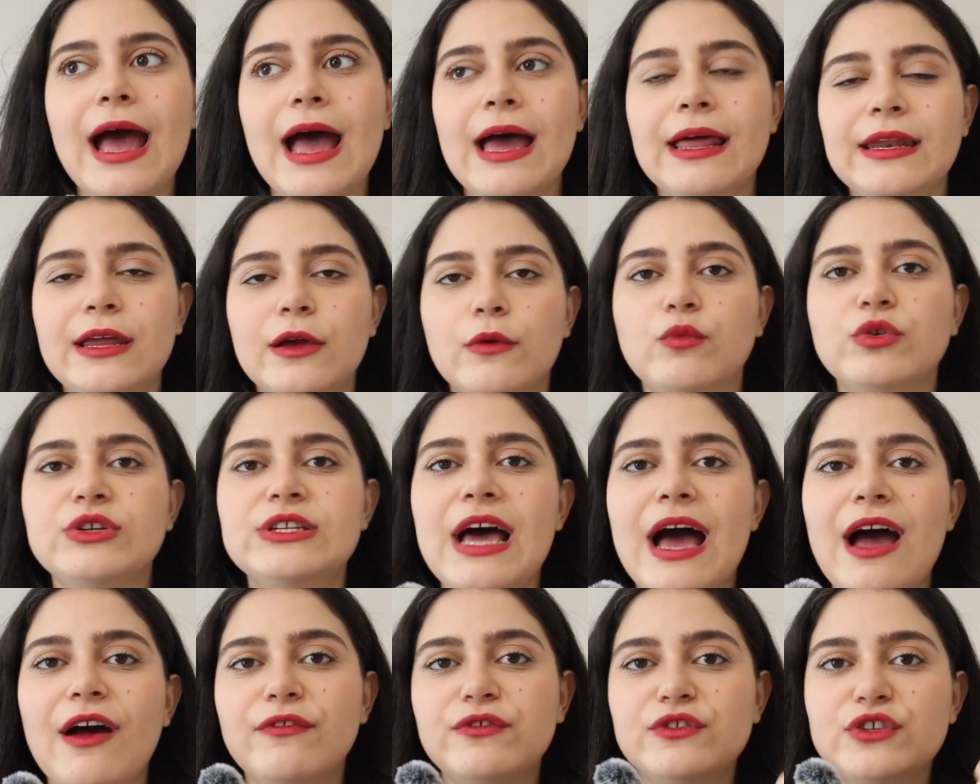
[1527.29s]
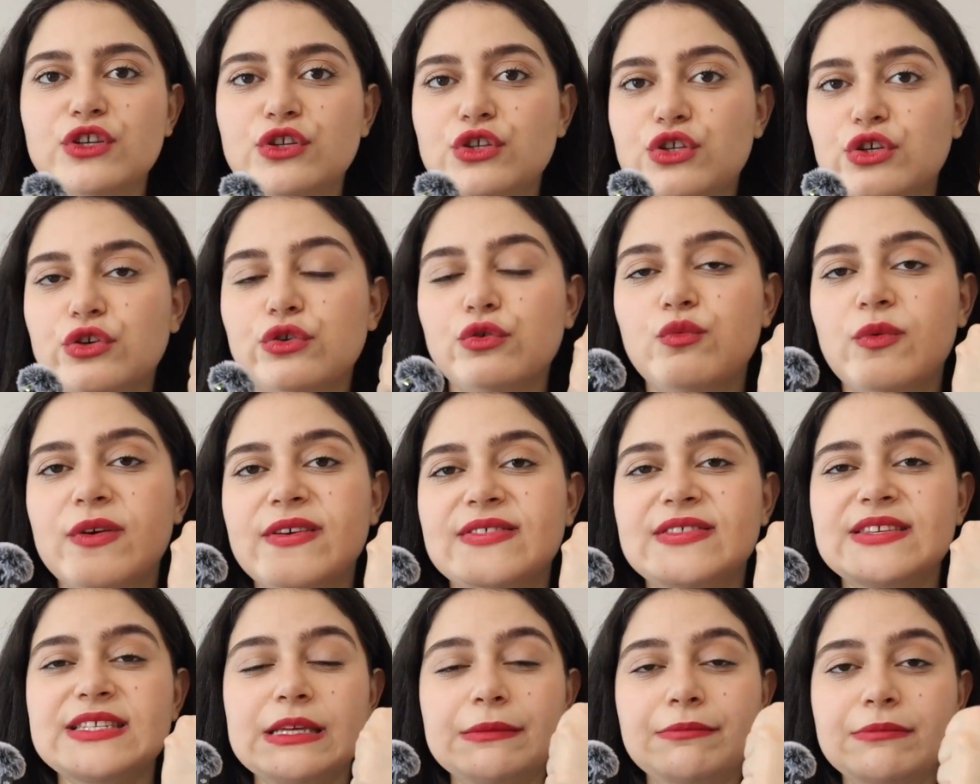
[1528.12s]
And it would have to do
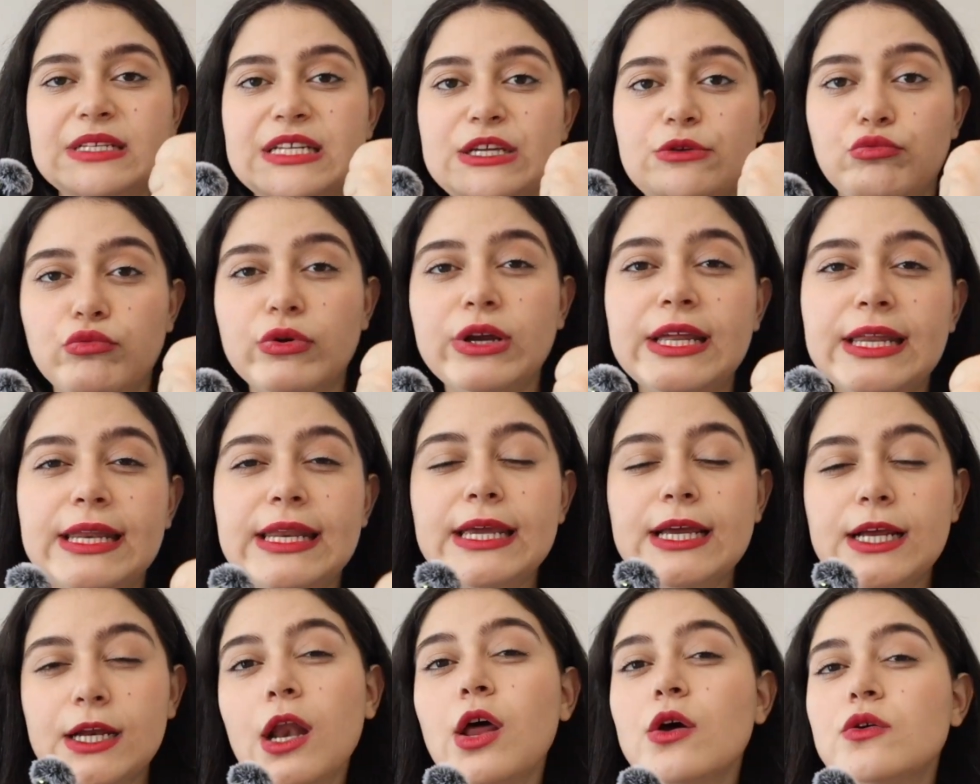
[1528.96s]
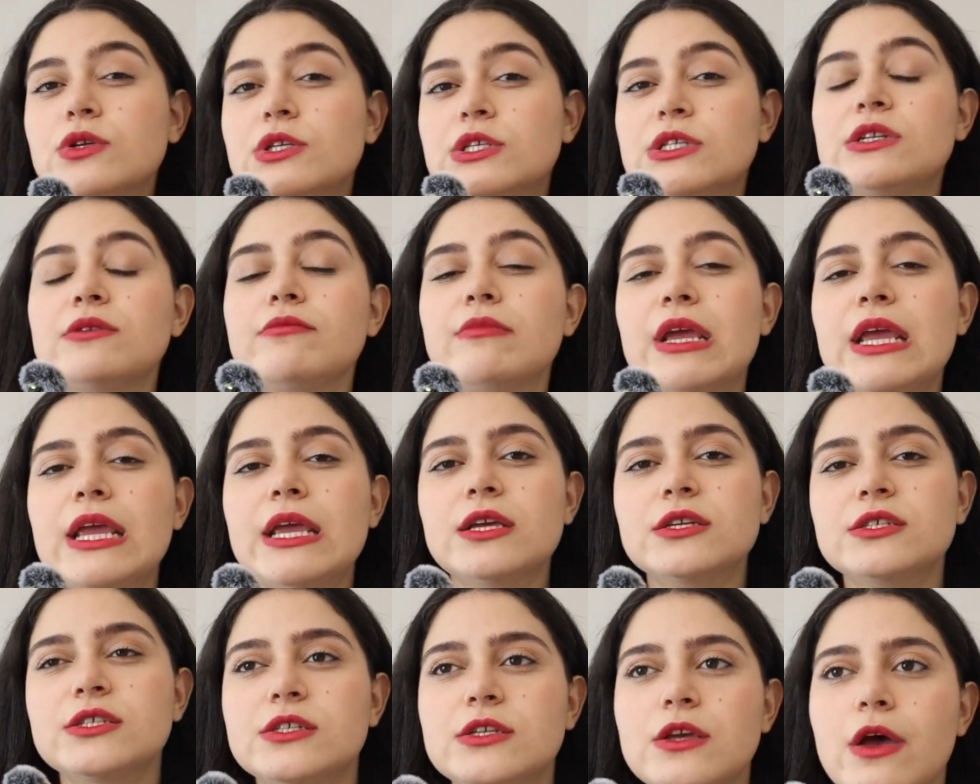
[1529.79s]
with somebody really close to
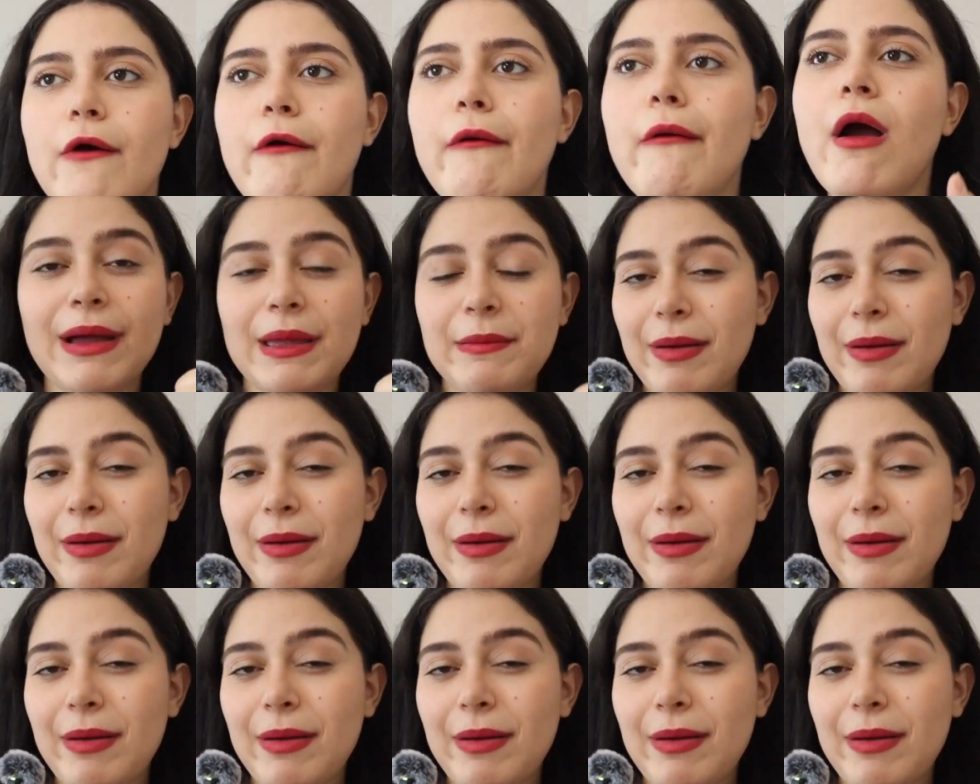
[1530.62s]
me. So my